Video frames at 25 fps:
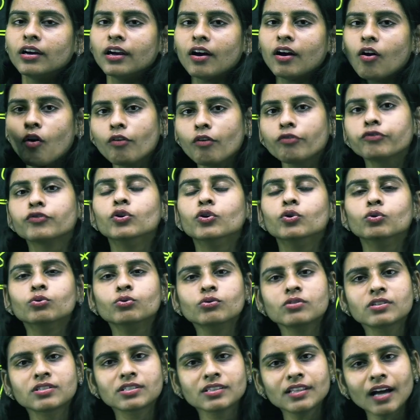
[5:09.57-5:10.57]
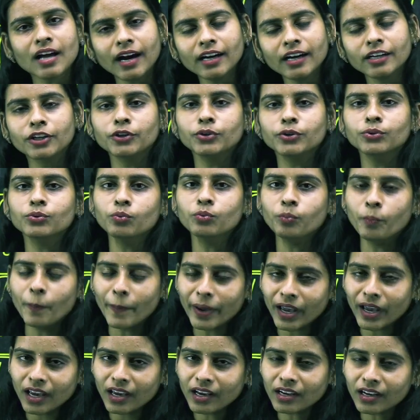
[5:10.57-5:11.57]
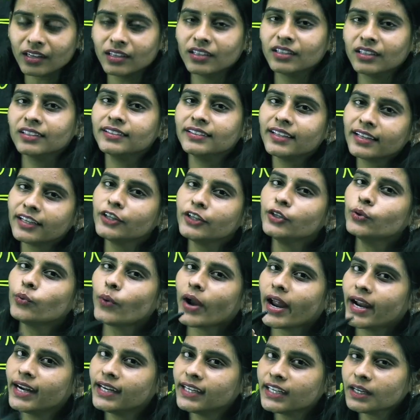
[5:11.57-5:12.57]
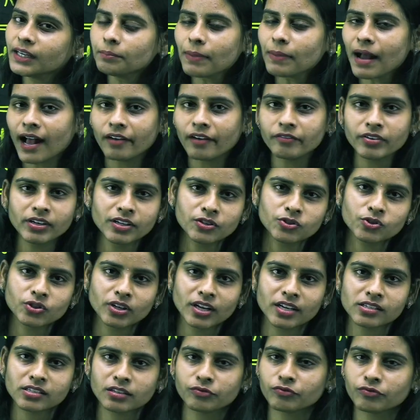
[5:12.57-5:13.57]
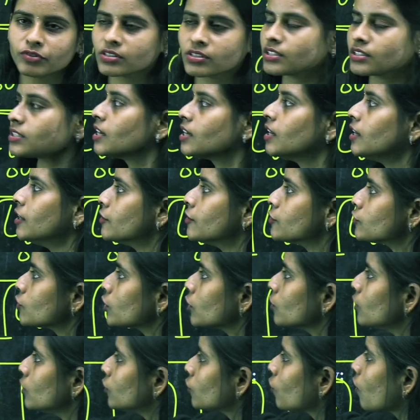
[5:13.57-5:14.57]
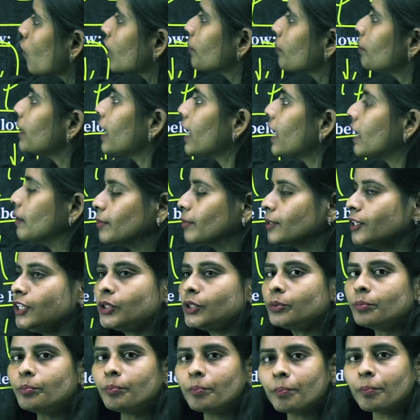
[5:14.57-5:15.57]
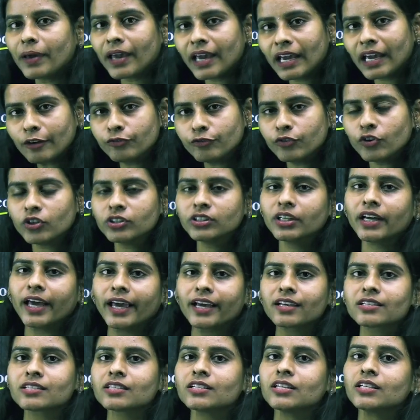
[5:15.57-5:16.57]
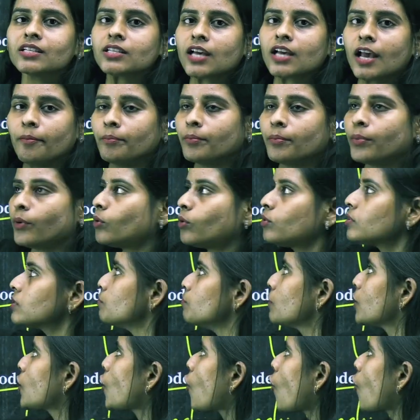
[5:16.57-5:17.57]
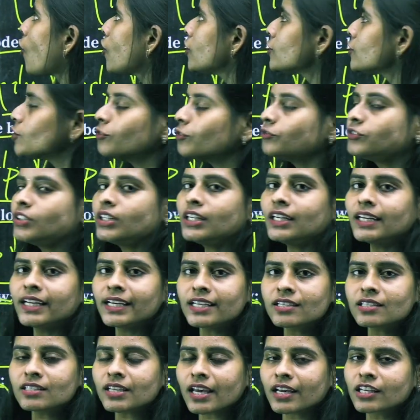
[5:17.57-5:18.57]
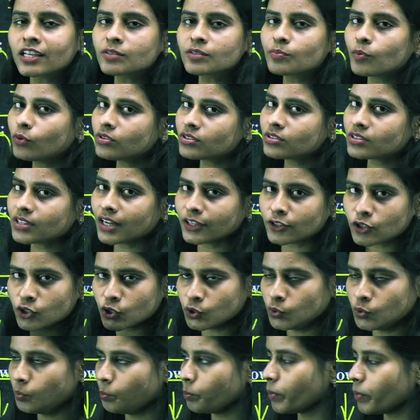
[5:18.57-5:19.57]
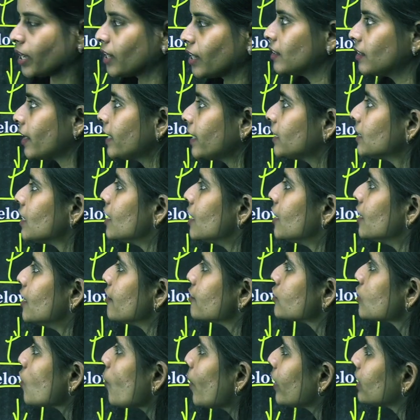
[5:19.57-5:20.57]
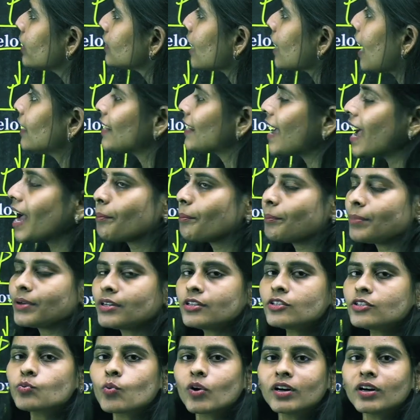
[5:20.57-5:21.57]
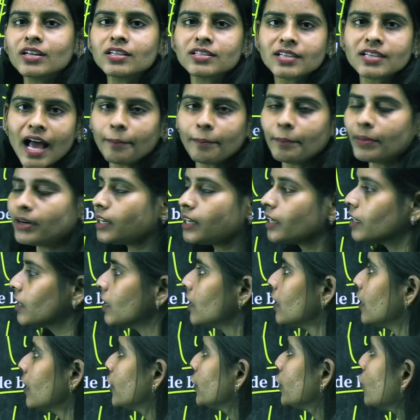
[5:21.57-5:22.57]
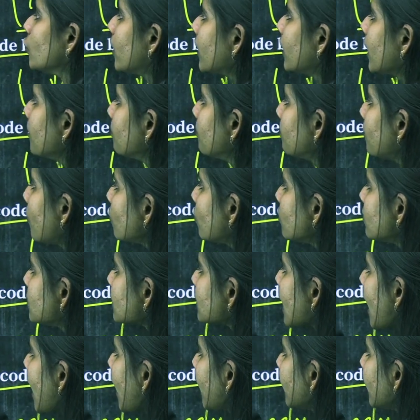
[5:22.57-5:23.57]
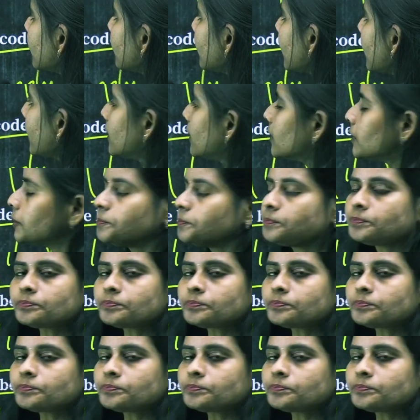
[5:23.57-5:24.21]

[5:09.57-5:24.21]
of goods that you make, then you end up having trade deficit. So you'll not be able to pay for the excess imports because of the less exports that you make, right? So when that happens, what is happening? Your imports are greater.